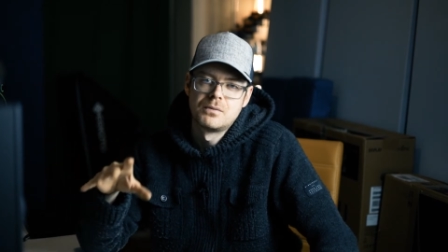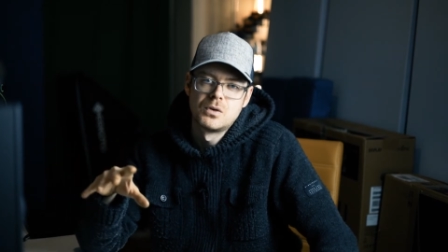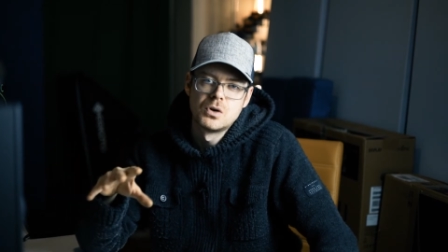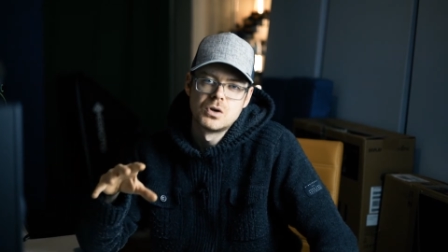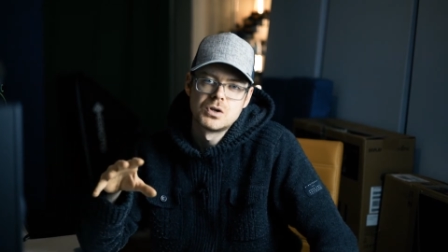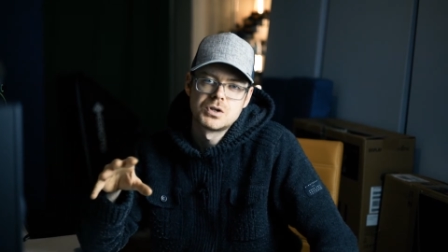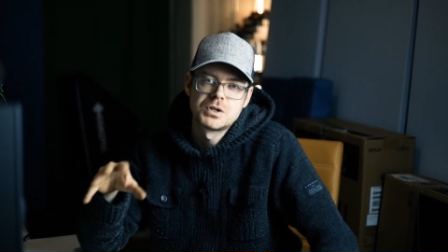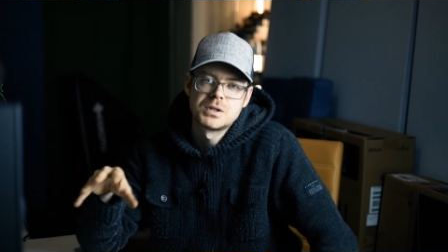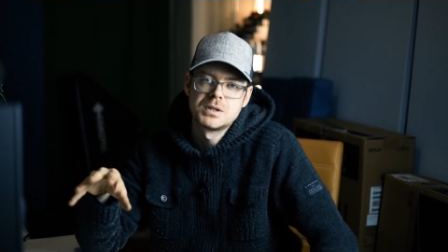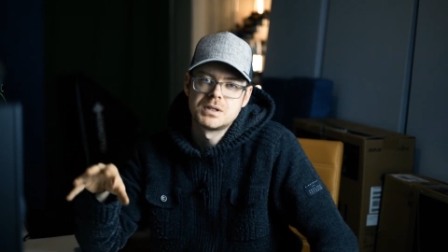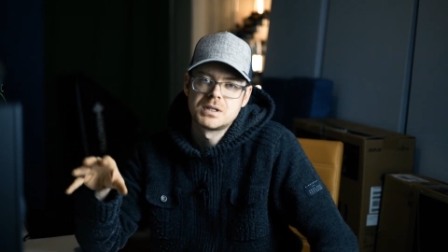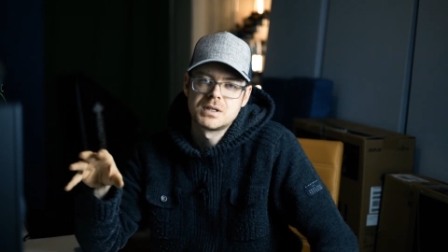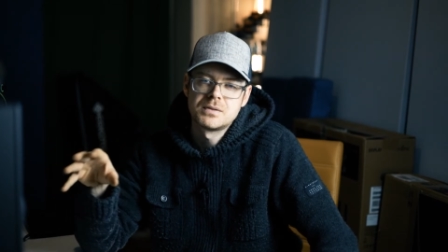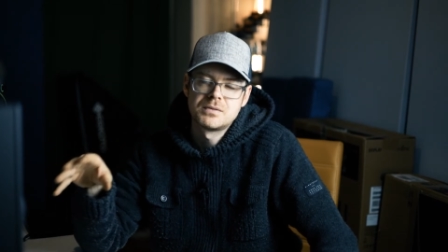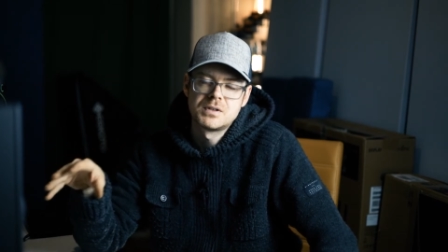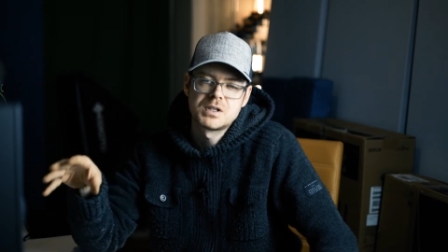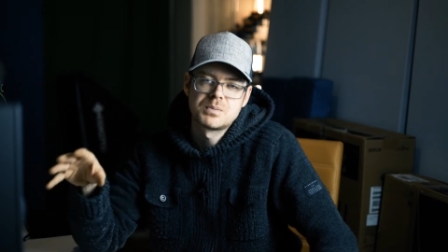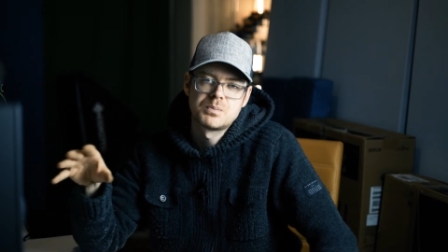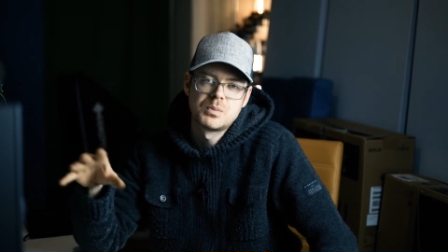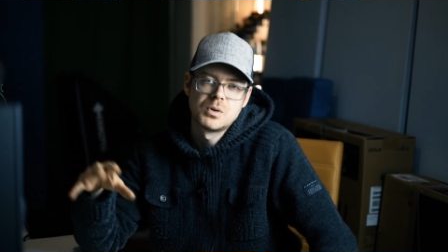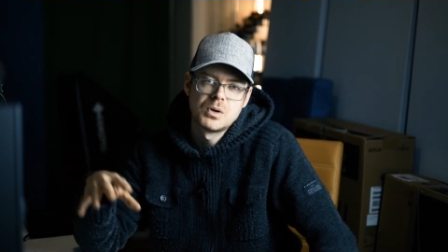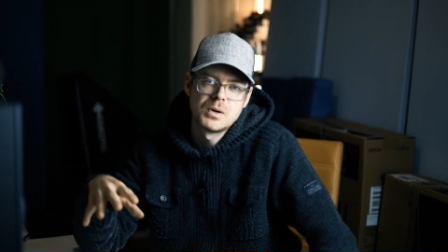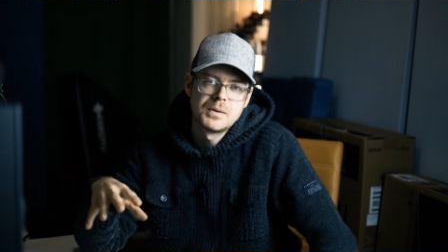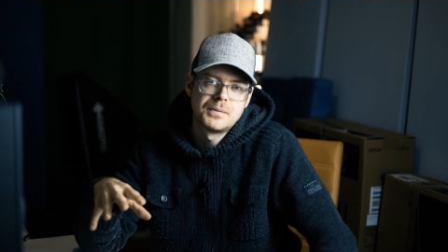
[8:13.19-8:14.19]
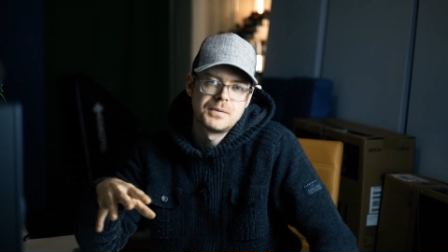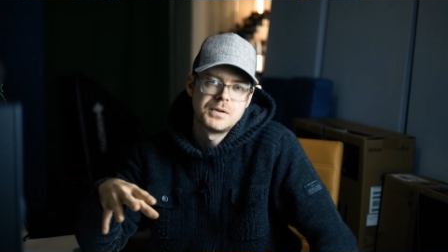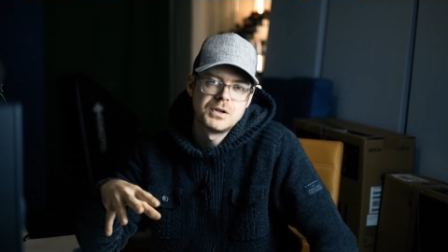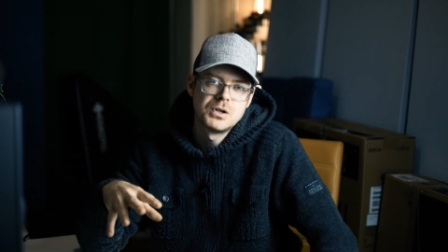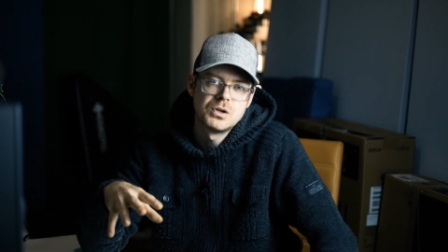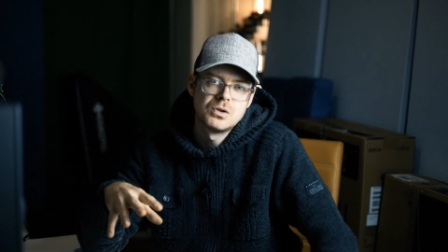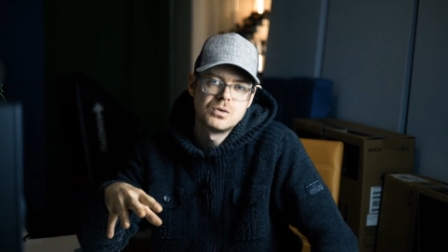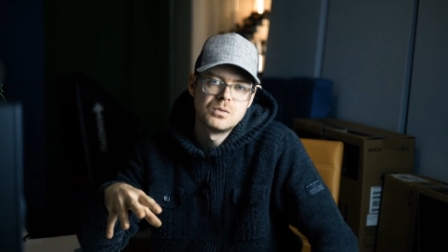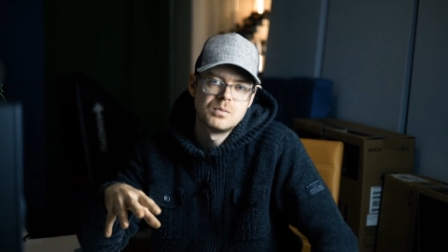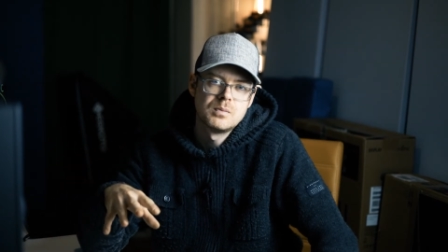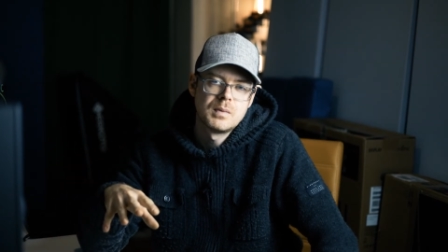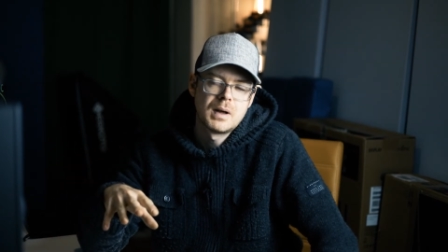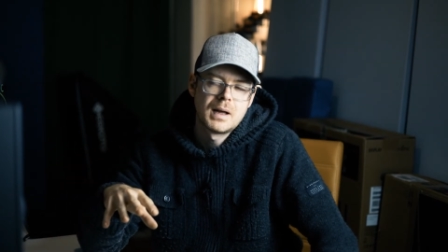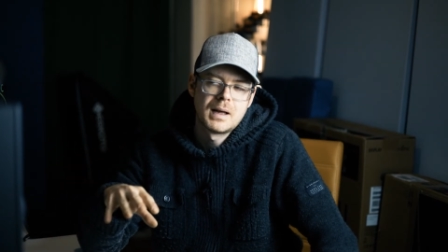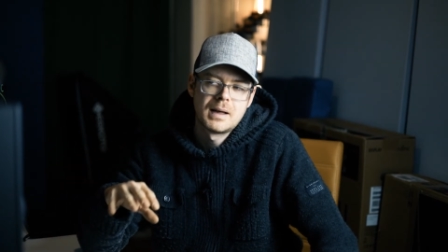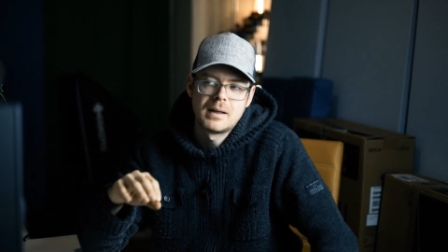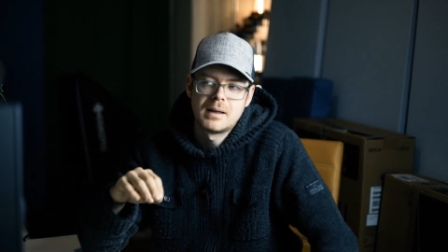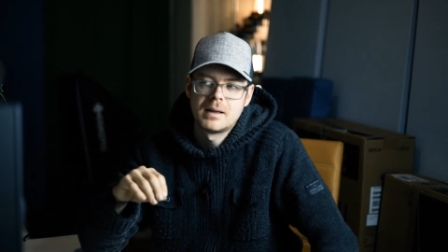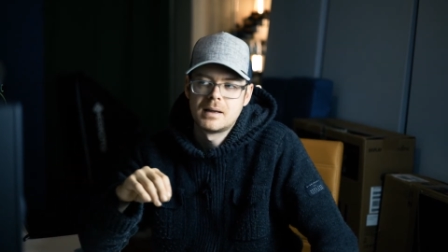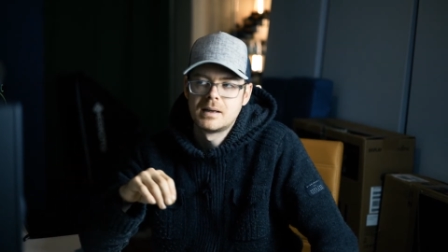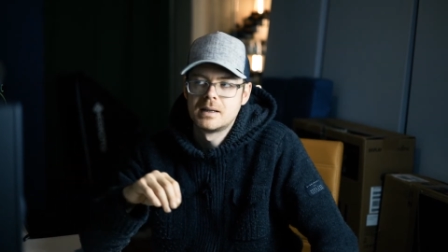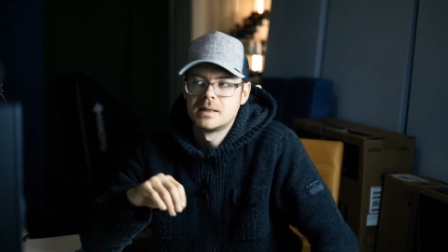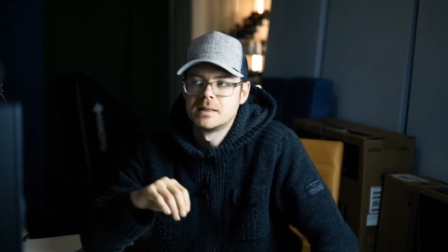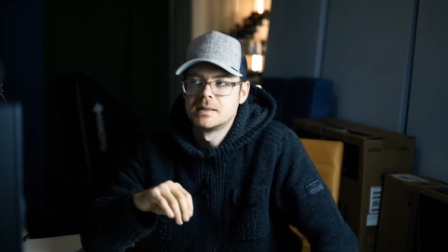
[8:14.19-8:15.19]
versions of this perfume,
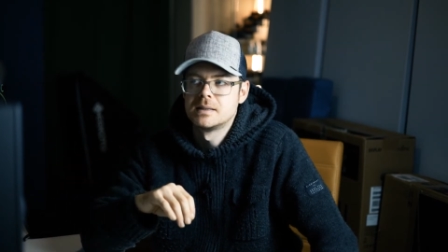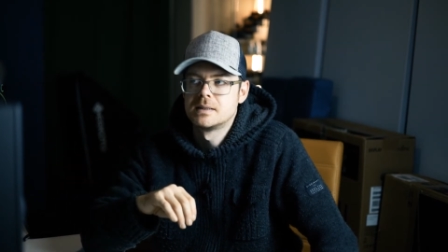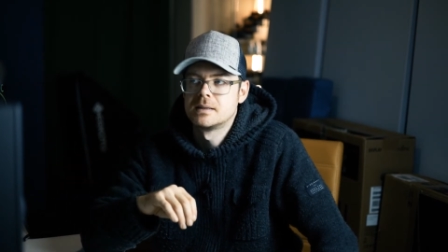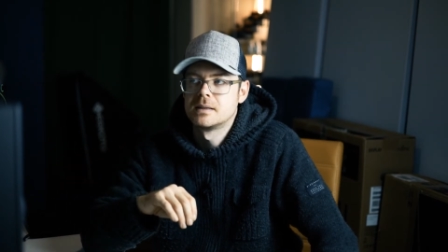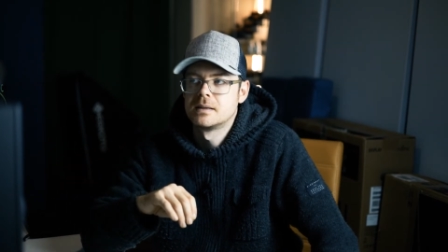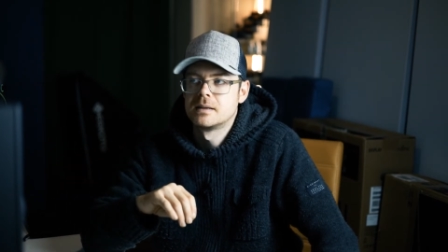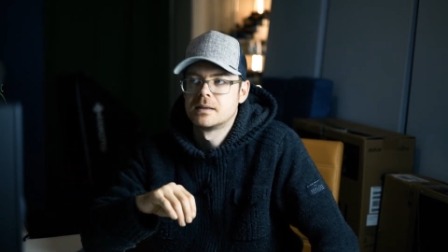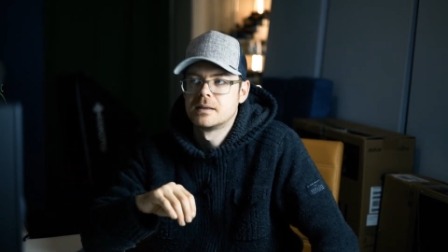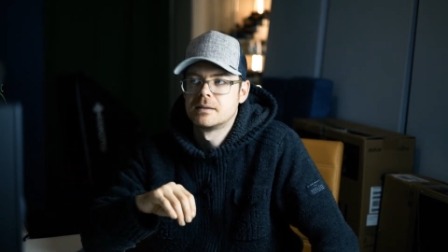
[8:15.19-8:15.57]
and